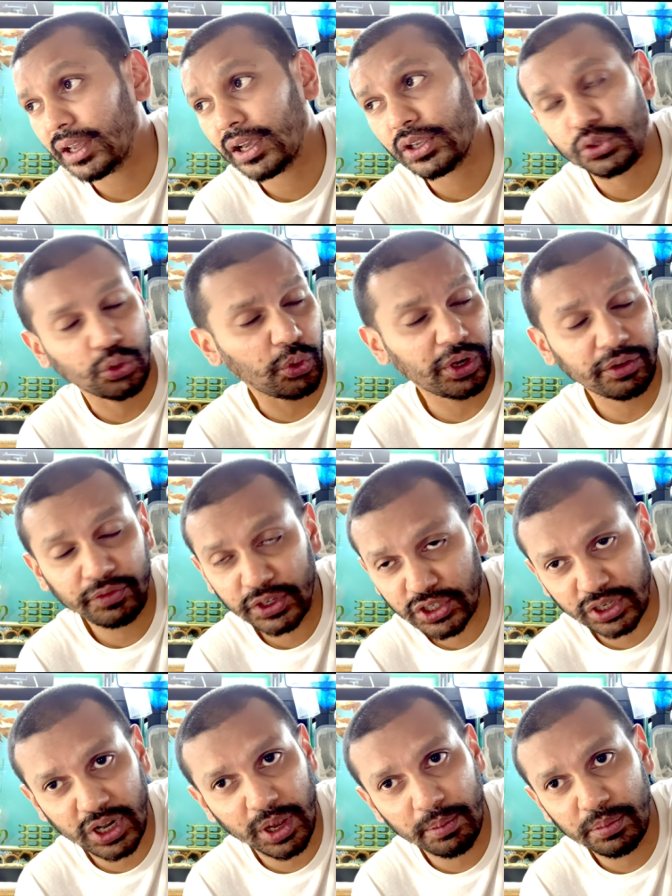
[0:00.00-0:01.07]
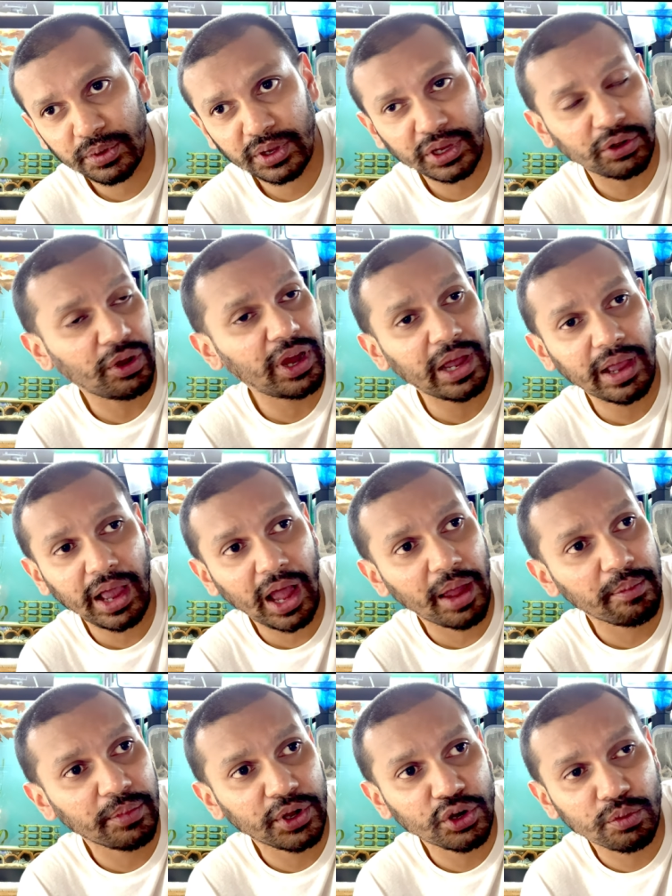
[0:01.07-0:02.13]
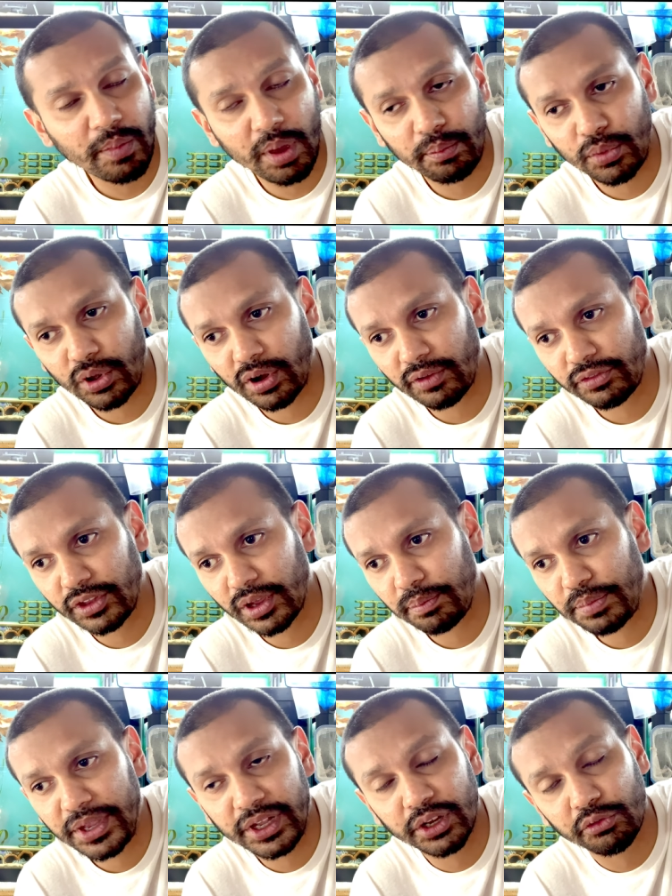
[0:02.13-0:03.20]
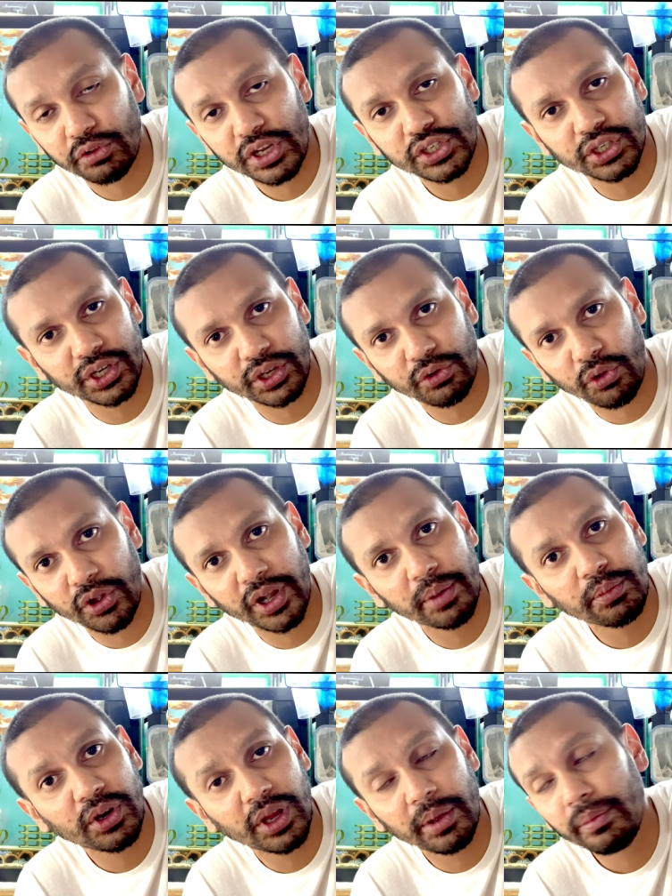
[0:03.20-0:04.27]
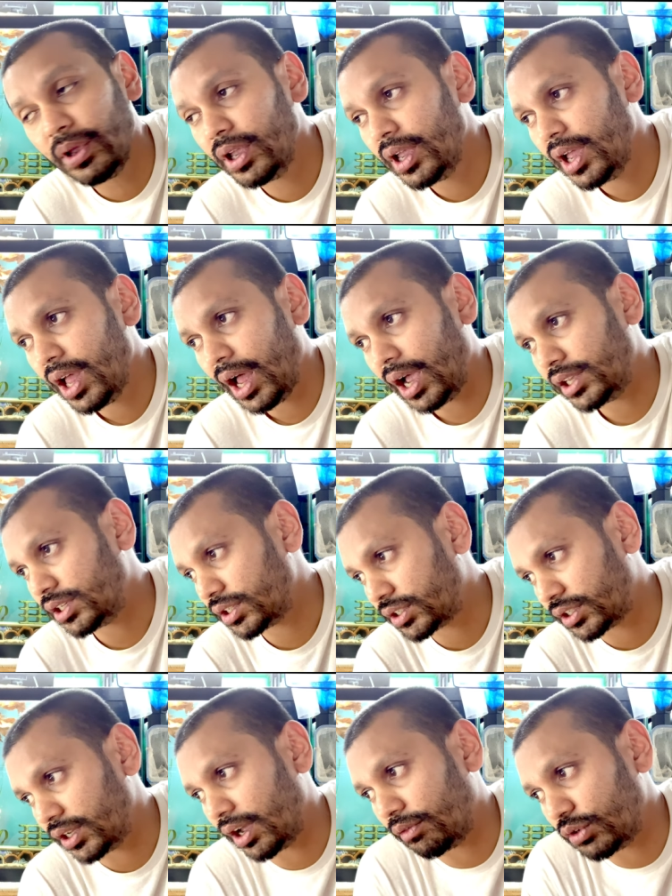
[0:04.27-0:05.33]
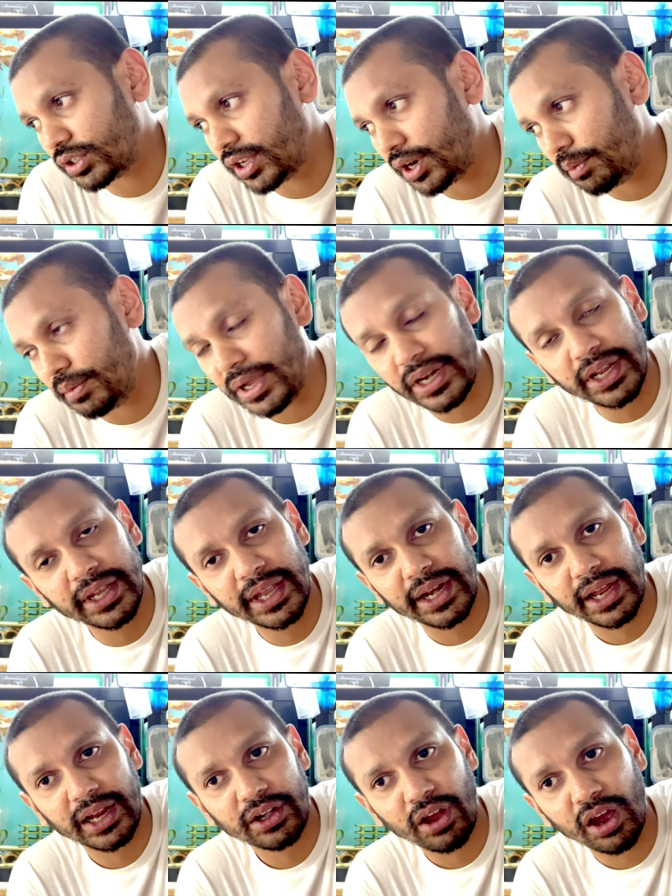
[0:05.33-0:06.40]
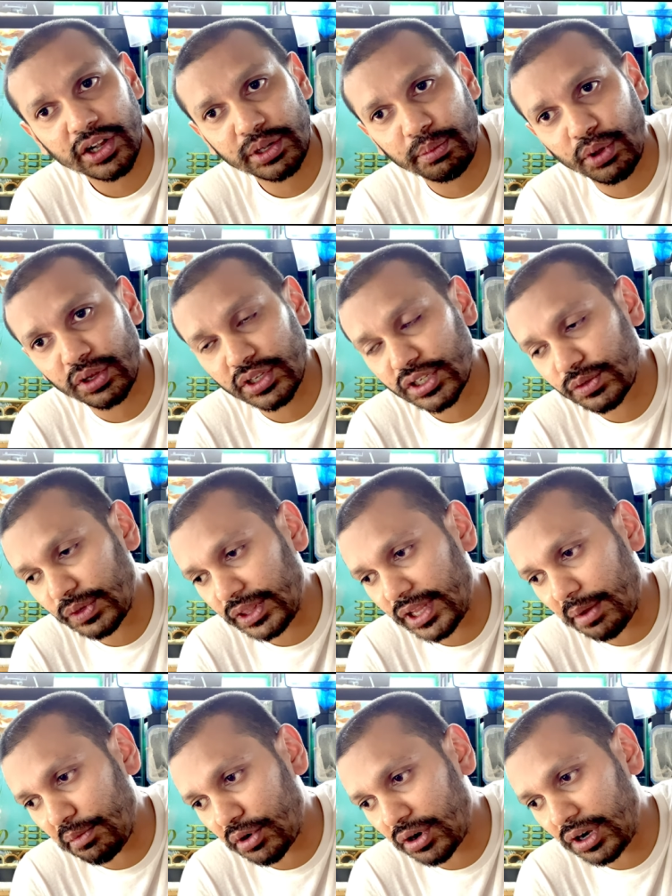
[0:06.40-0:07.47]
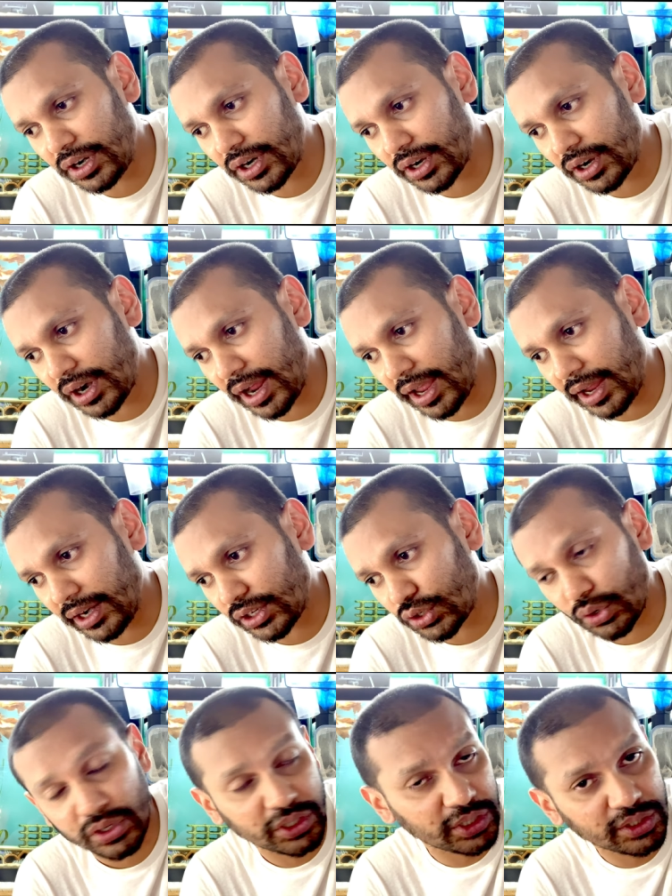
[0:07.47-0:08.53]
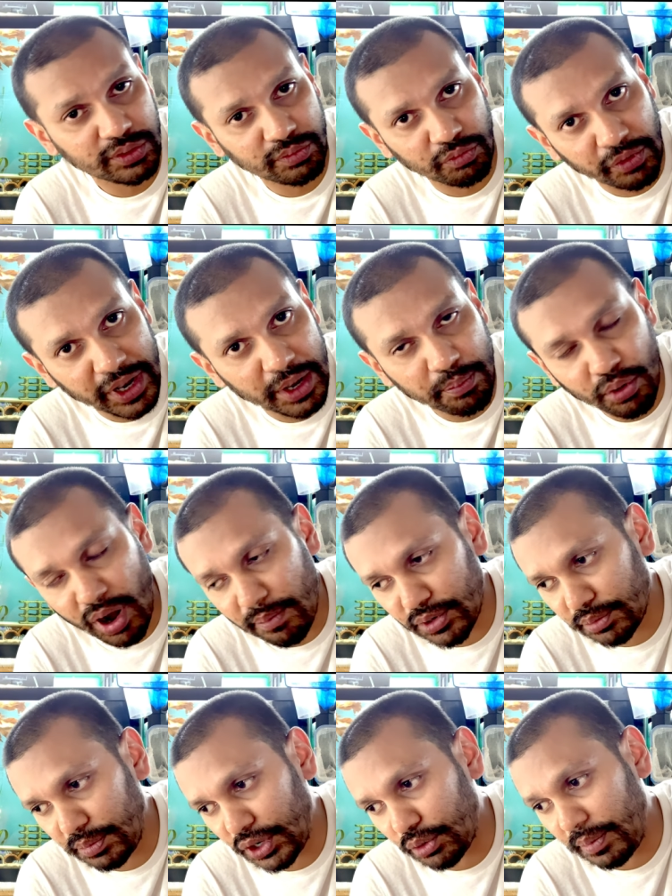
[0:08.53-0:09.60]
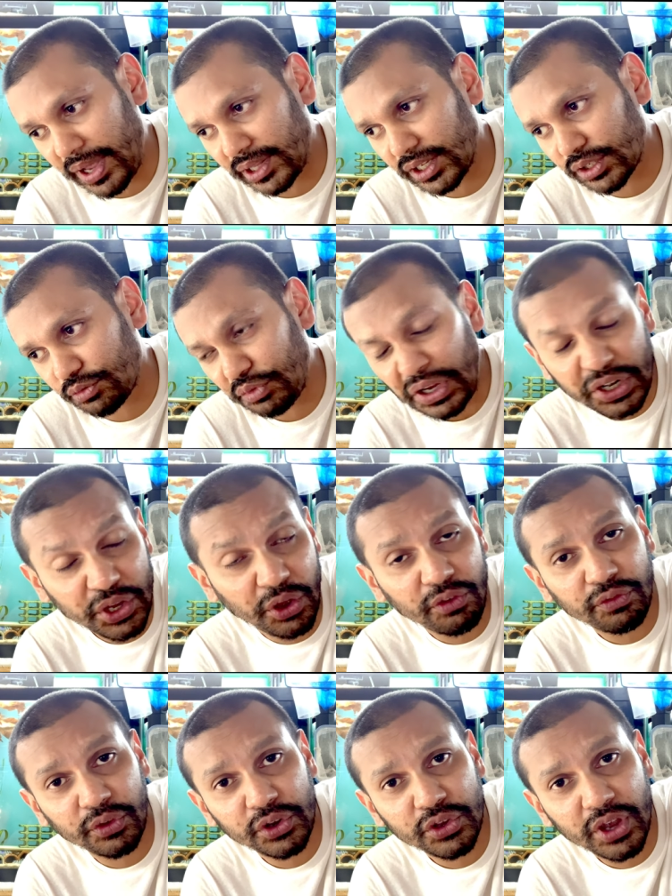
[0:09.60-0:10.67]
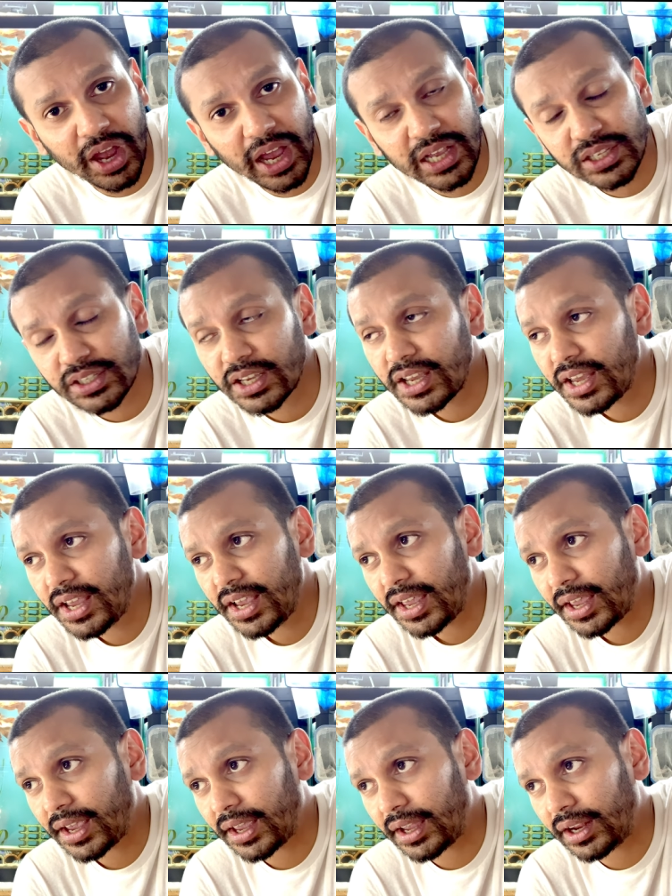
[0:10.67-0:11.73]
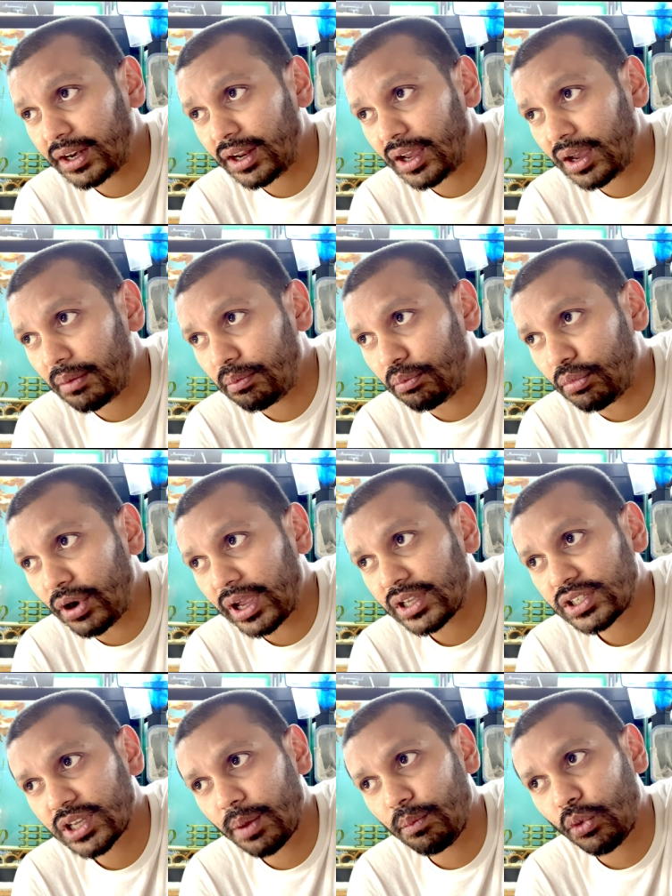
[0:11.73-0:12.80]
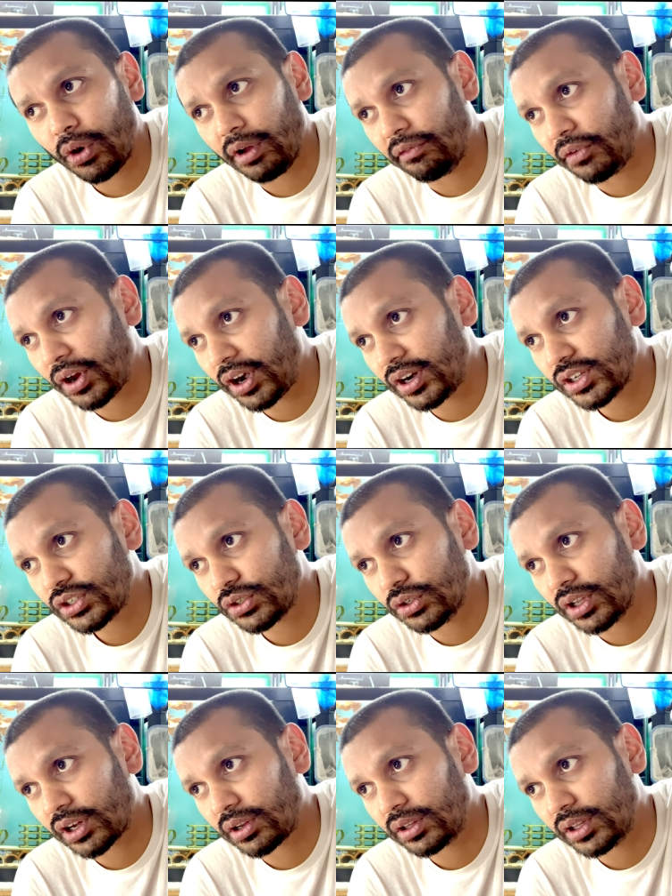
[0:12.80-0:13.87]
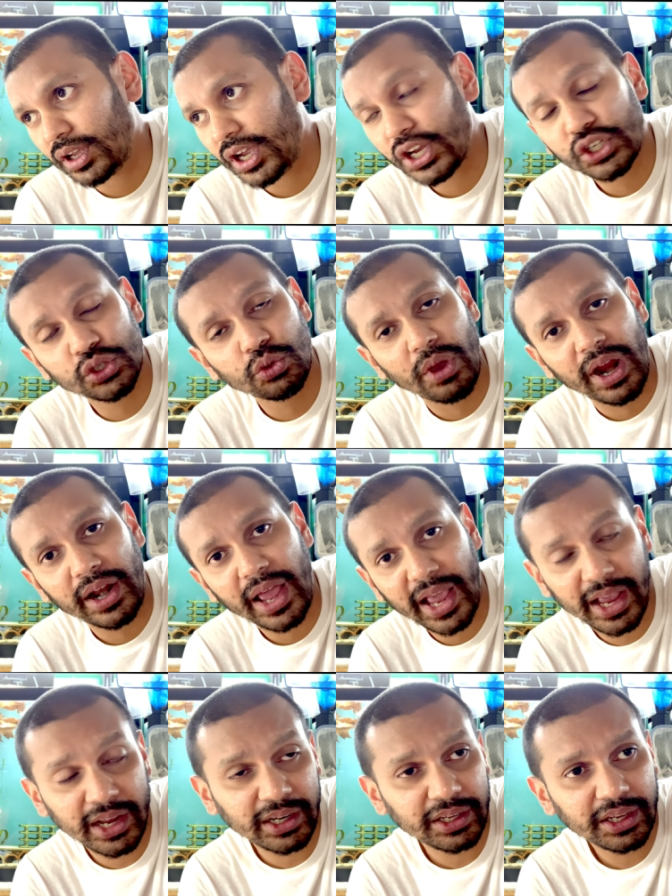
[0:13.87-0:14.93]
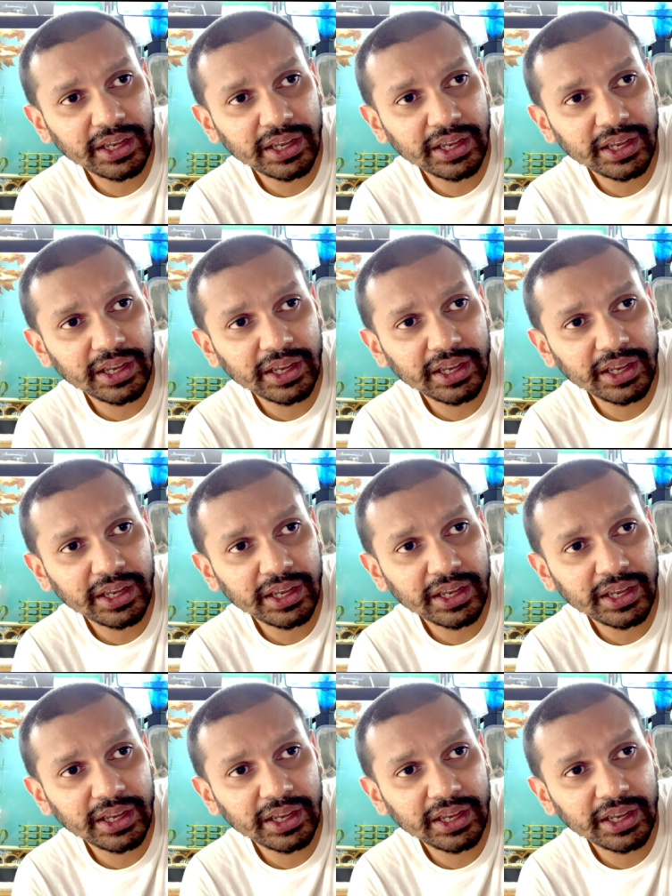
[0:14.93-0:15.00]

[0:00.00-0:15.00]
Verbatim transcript: uh, join a fish club. You know, I, am a new member of the Peel Region Aquarium Club. I just uh, was in a meeting and I talked about this with them earlier, and so it just really prompted me to make this video for you guys and uh, bring some more awareness to the, the issue at hand